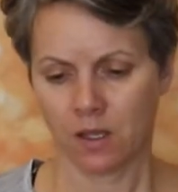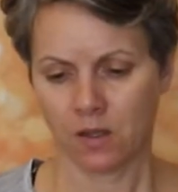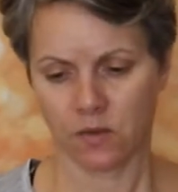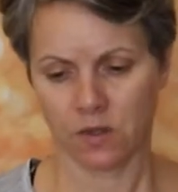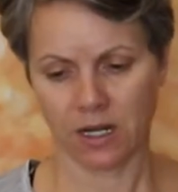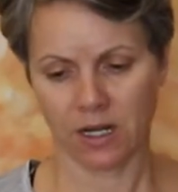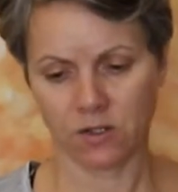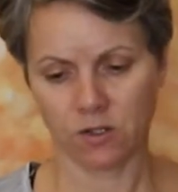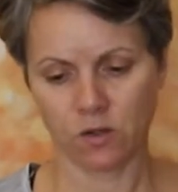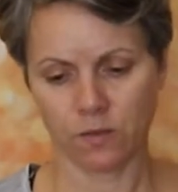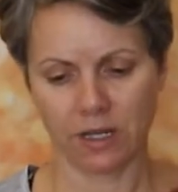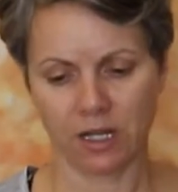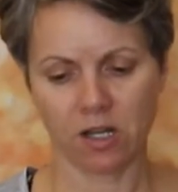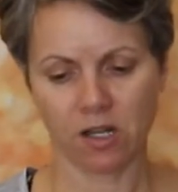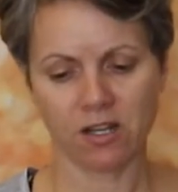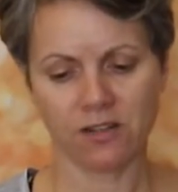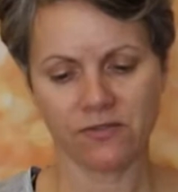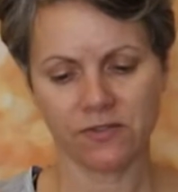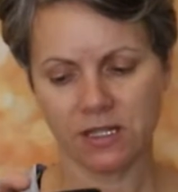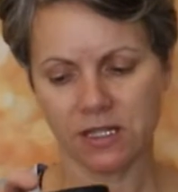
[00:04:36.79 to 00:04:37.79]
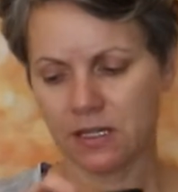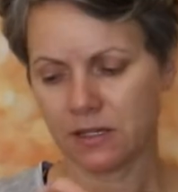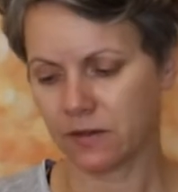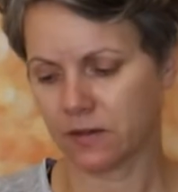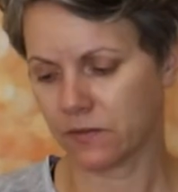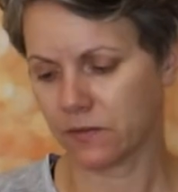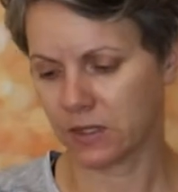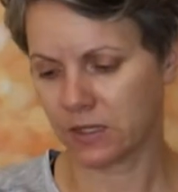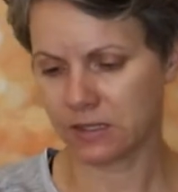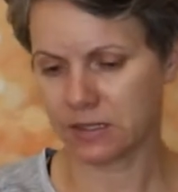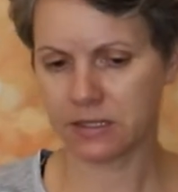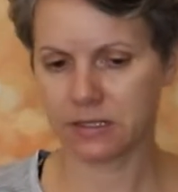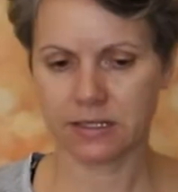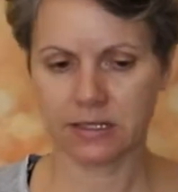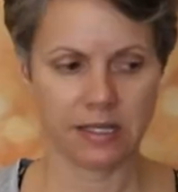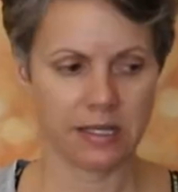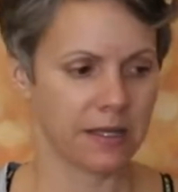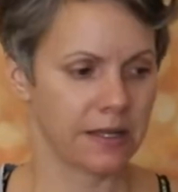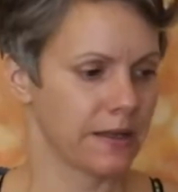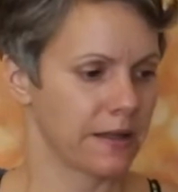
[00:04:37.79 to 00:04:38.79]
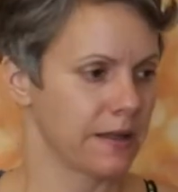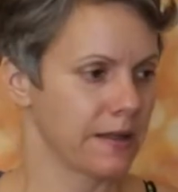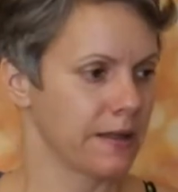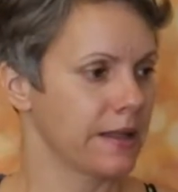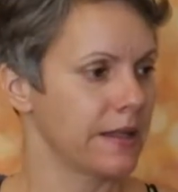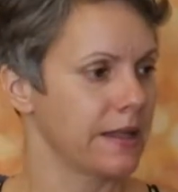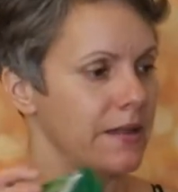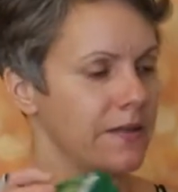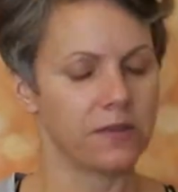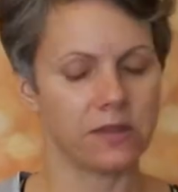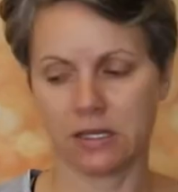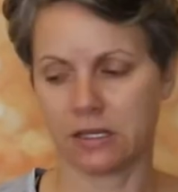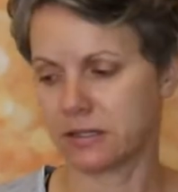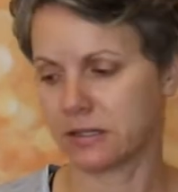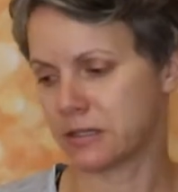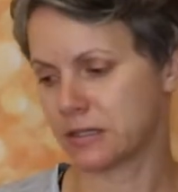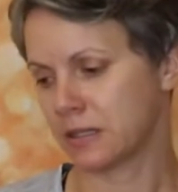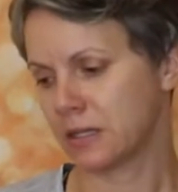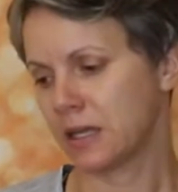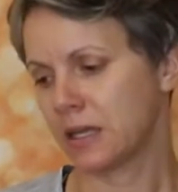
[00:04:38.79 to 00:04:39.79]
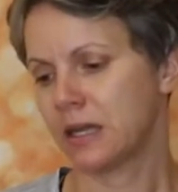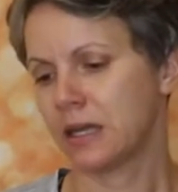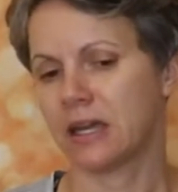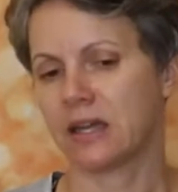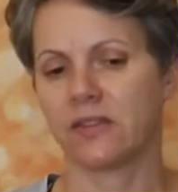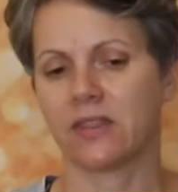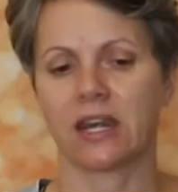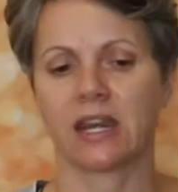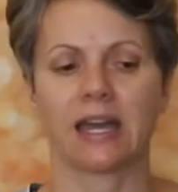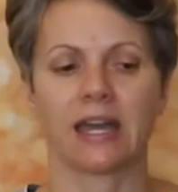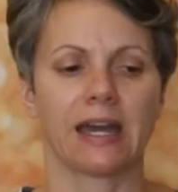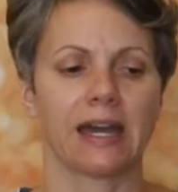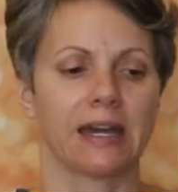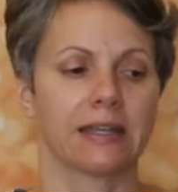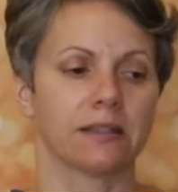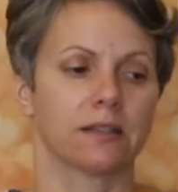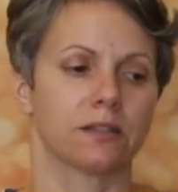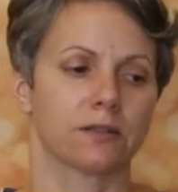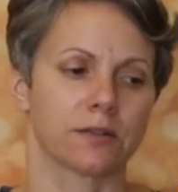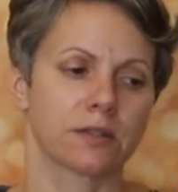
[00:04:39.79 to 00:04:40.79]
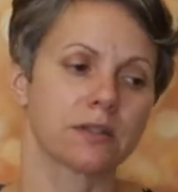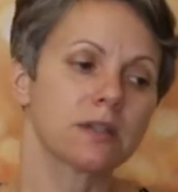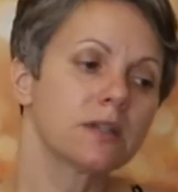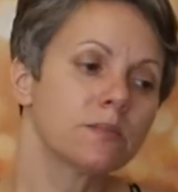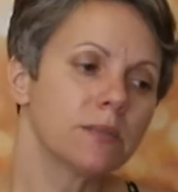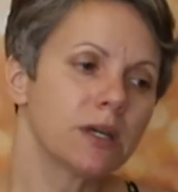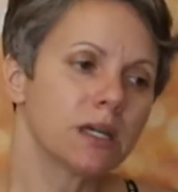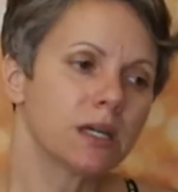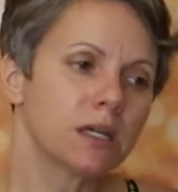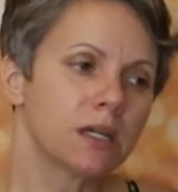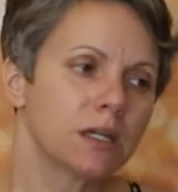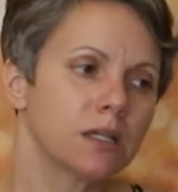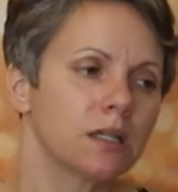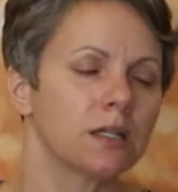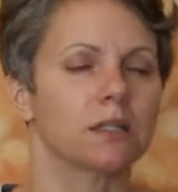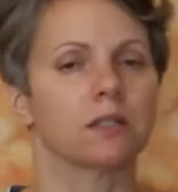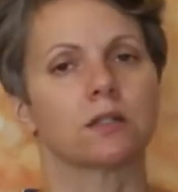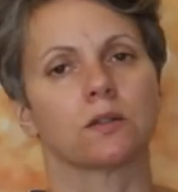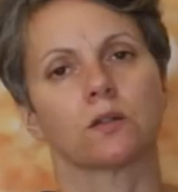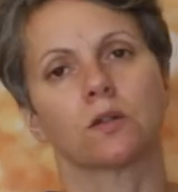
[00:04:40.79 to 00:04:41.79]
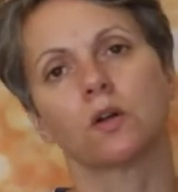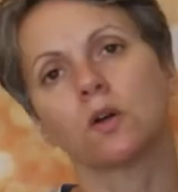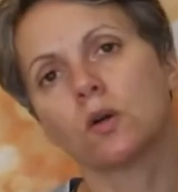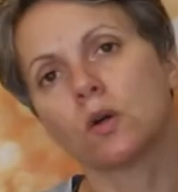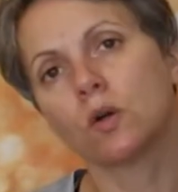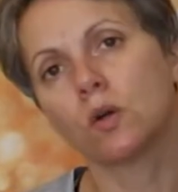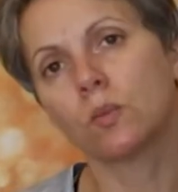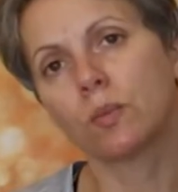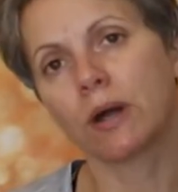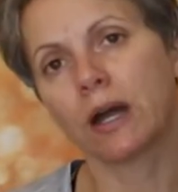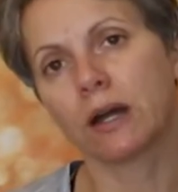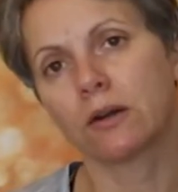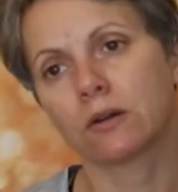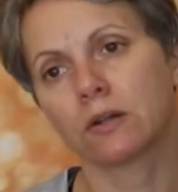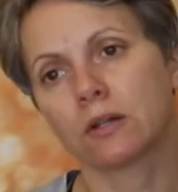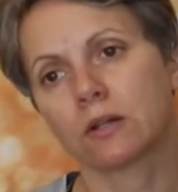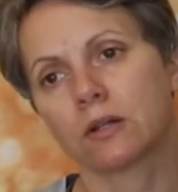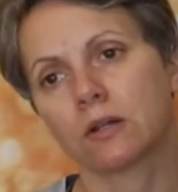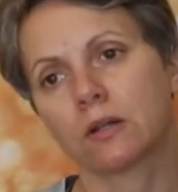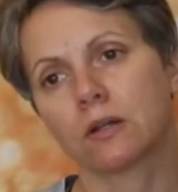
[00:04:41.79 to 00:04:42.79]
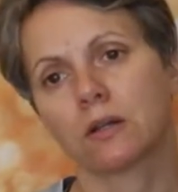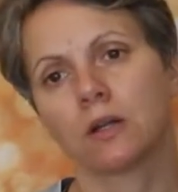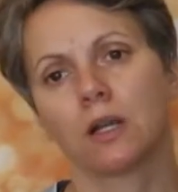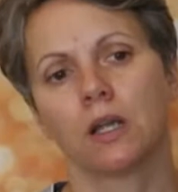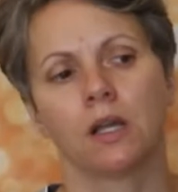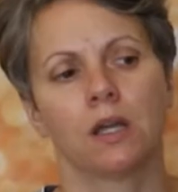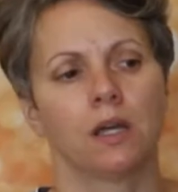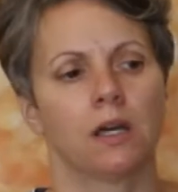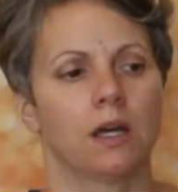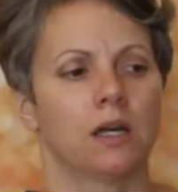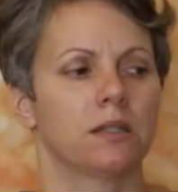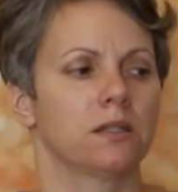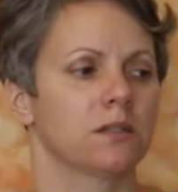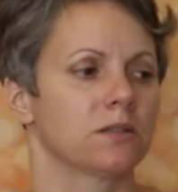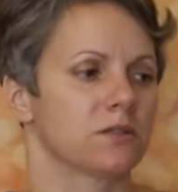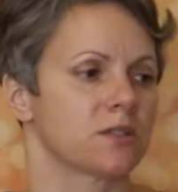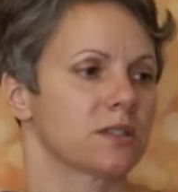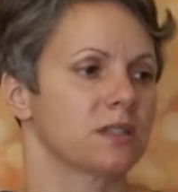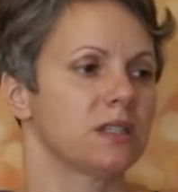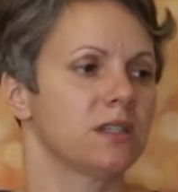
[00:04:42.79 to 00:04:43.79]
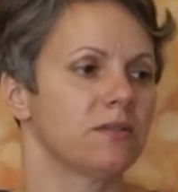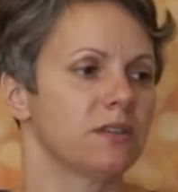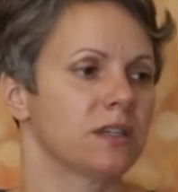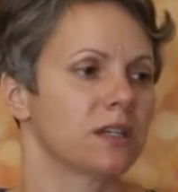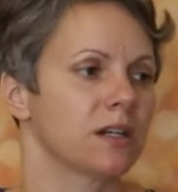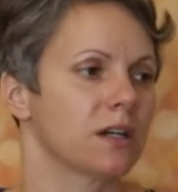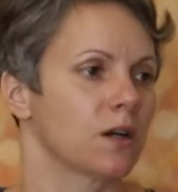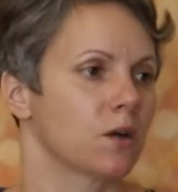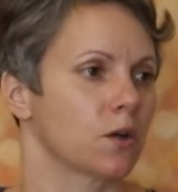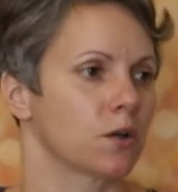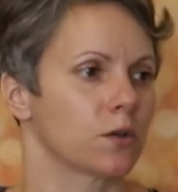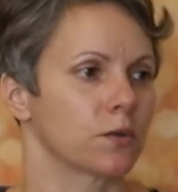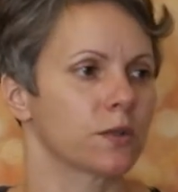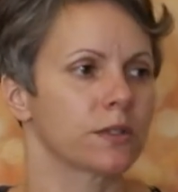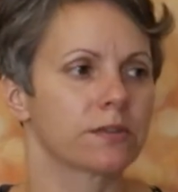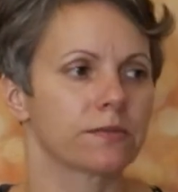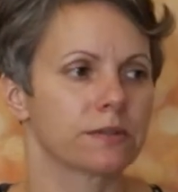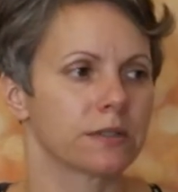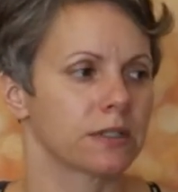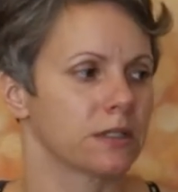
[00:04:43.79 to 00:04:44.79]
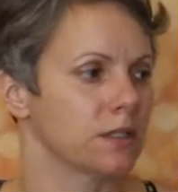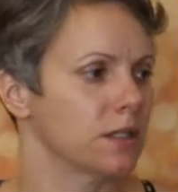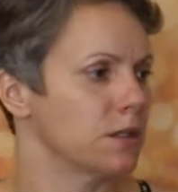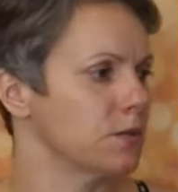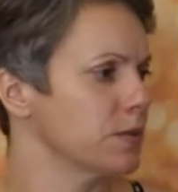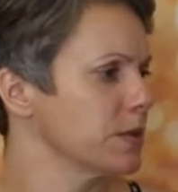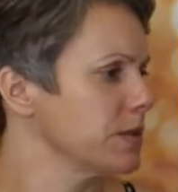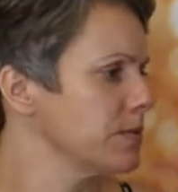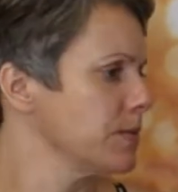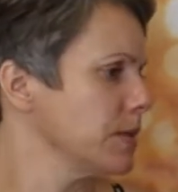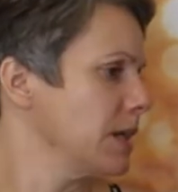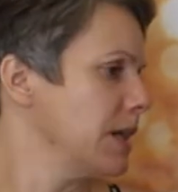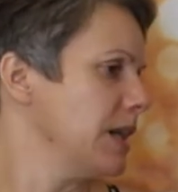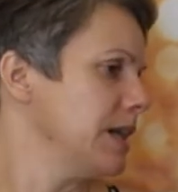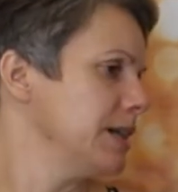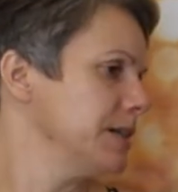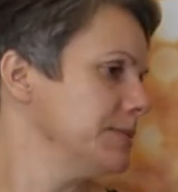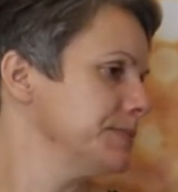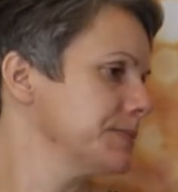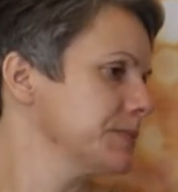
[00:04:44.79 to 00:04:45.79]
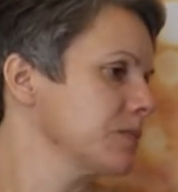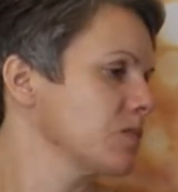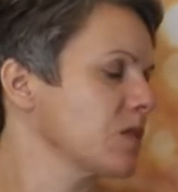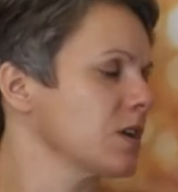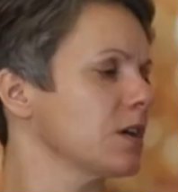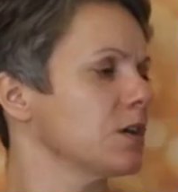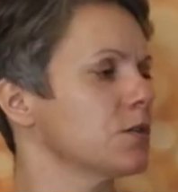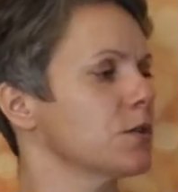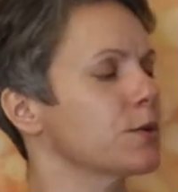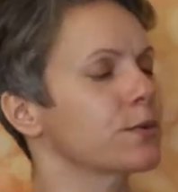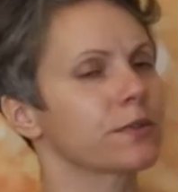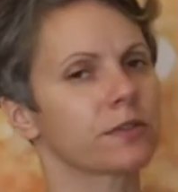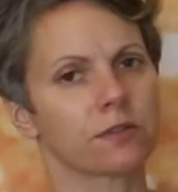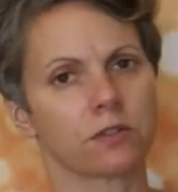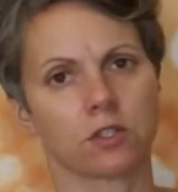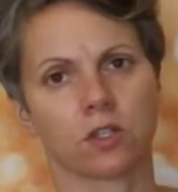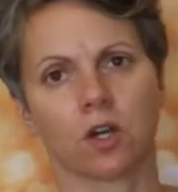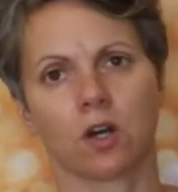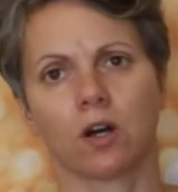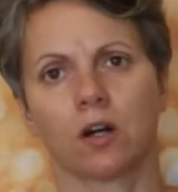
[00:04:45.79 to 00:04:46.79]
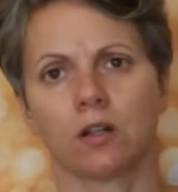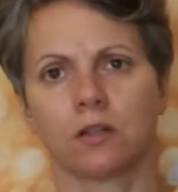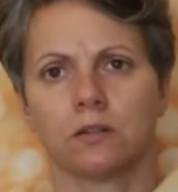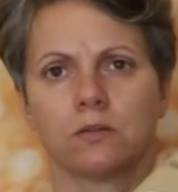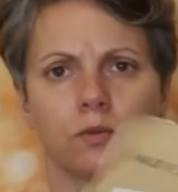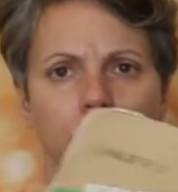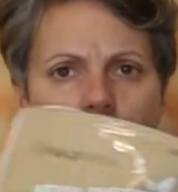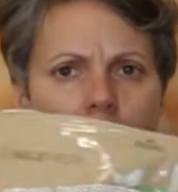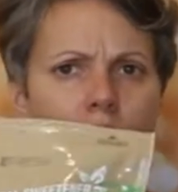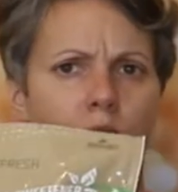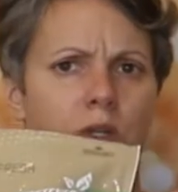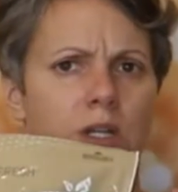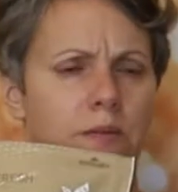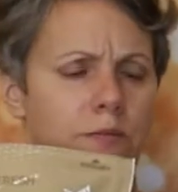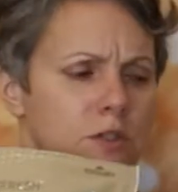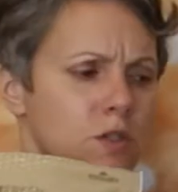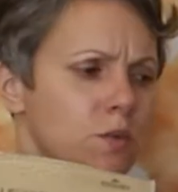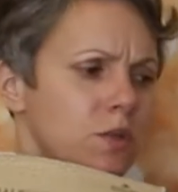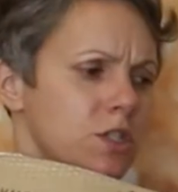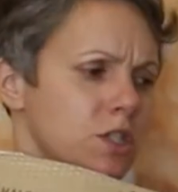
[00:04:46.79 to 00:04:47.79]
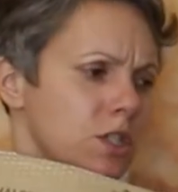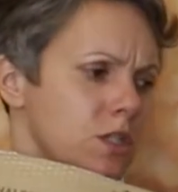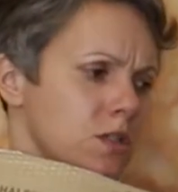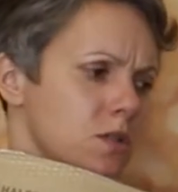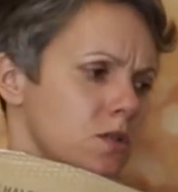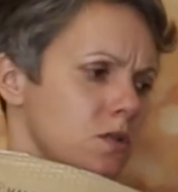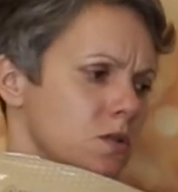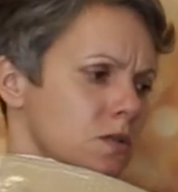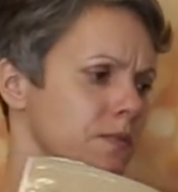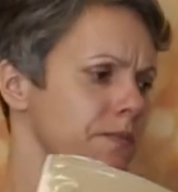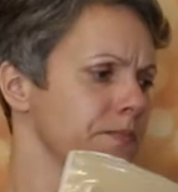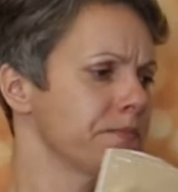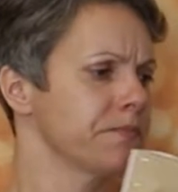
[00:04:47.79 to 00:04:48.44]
Then I do my coffee, this, and this, and then I add a little cinnamon, a little cocoa powder, a little stevia or erythritol, which is what I'm switching to,